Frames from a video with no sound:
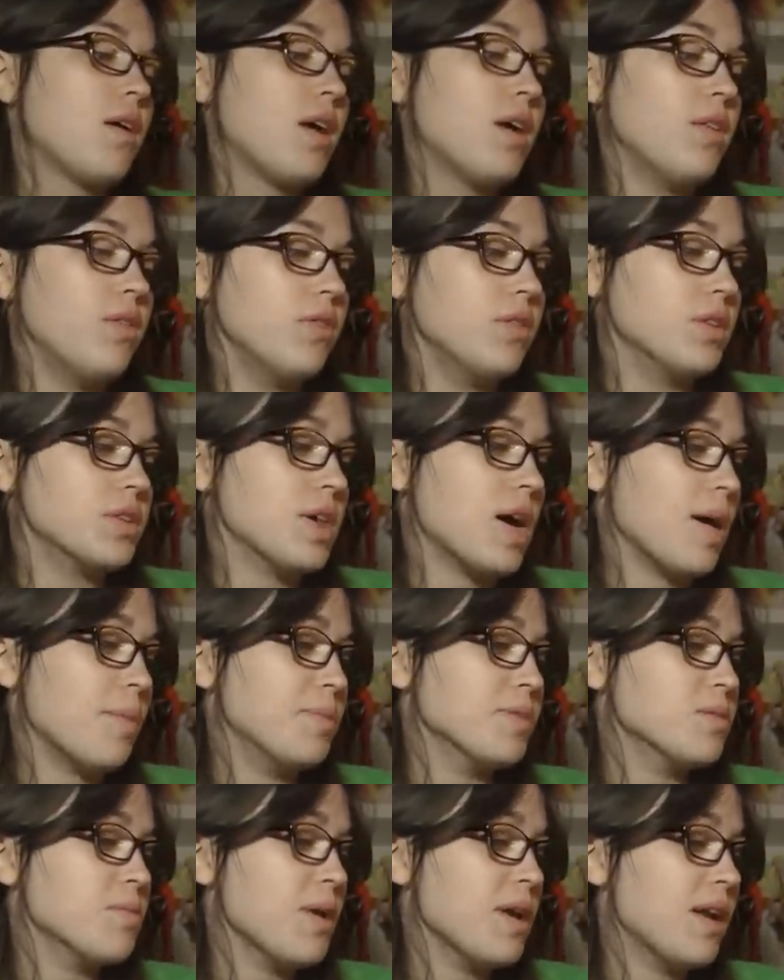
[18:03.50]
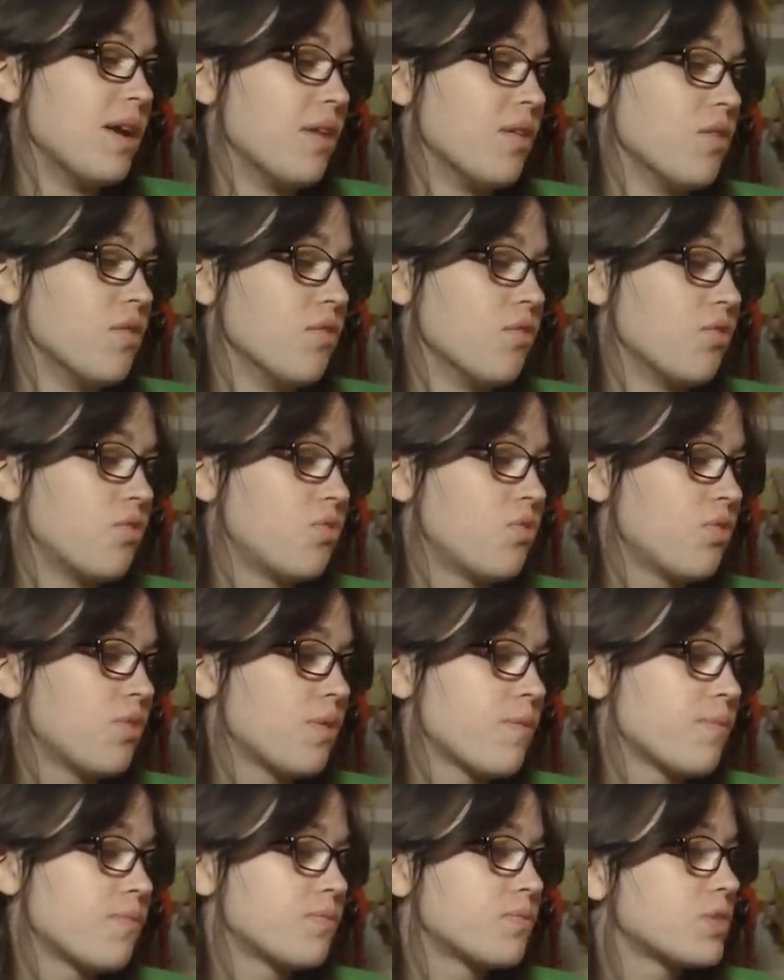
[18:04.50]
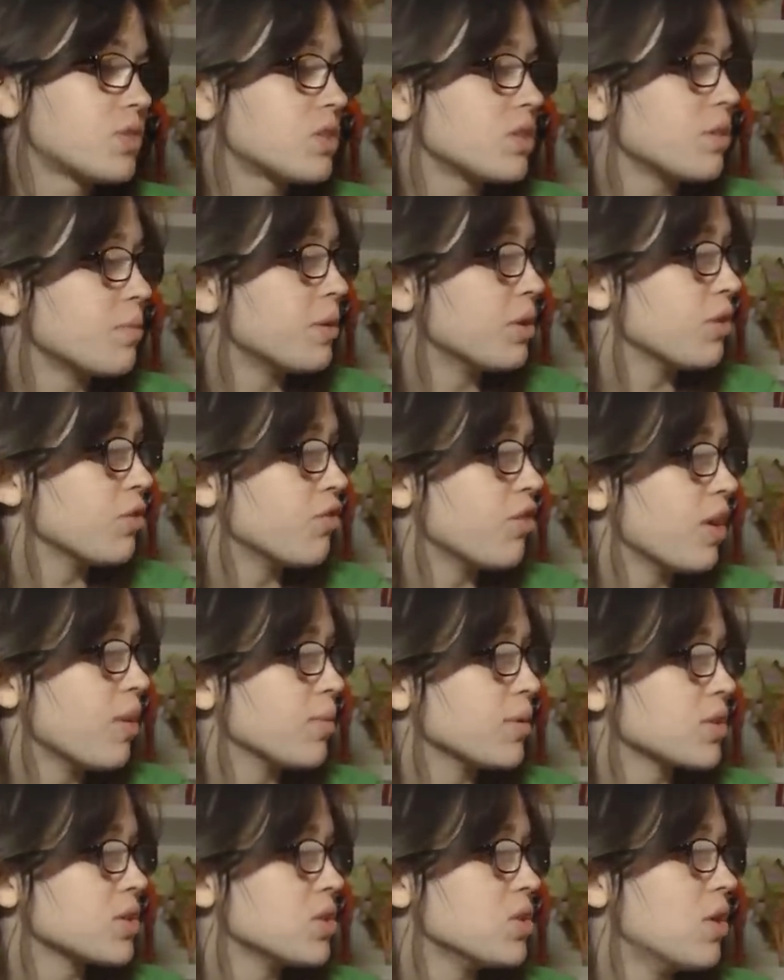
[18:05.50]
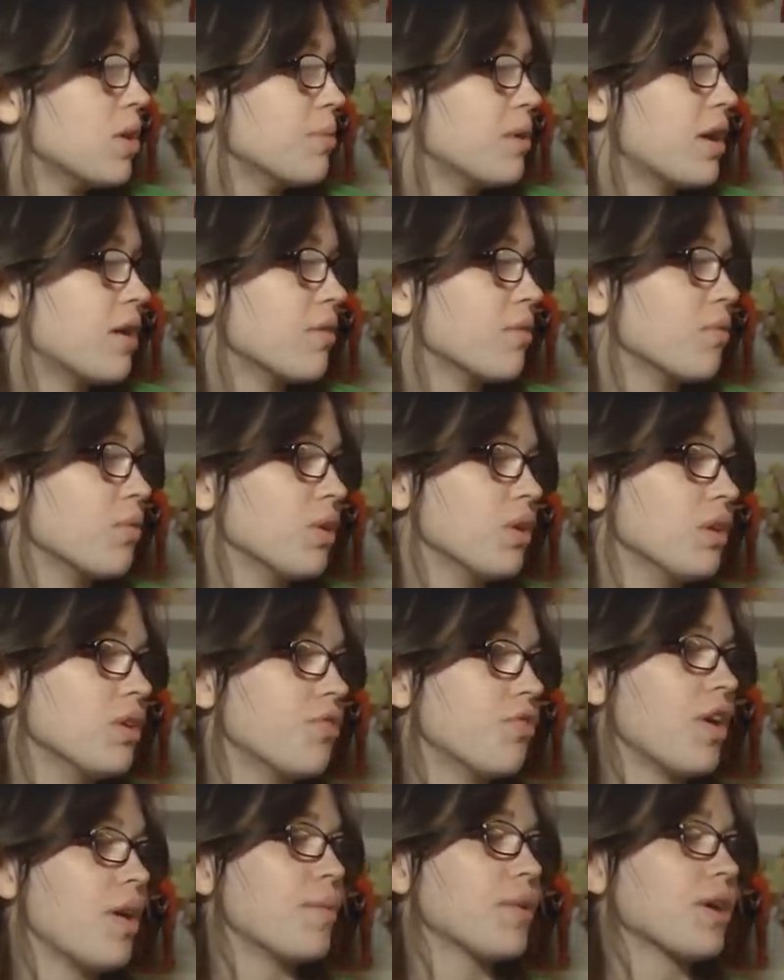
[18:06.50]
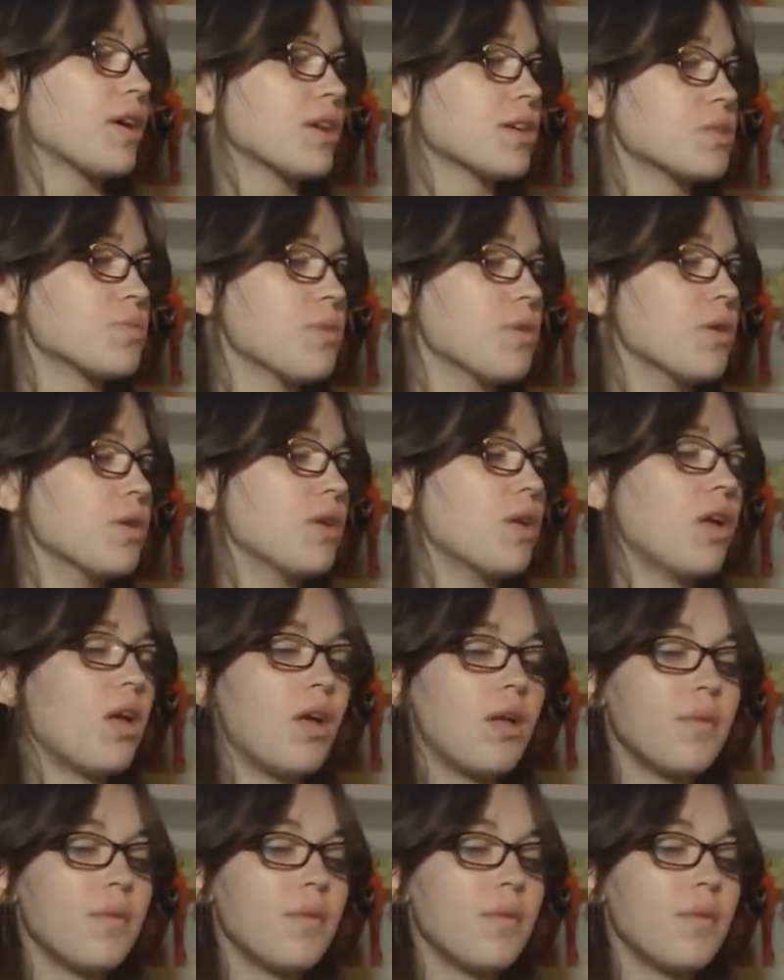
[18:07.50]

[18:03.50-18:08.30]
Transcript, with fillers: And the top is made out of some other fabric too. I'm not really a fabric expert.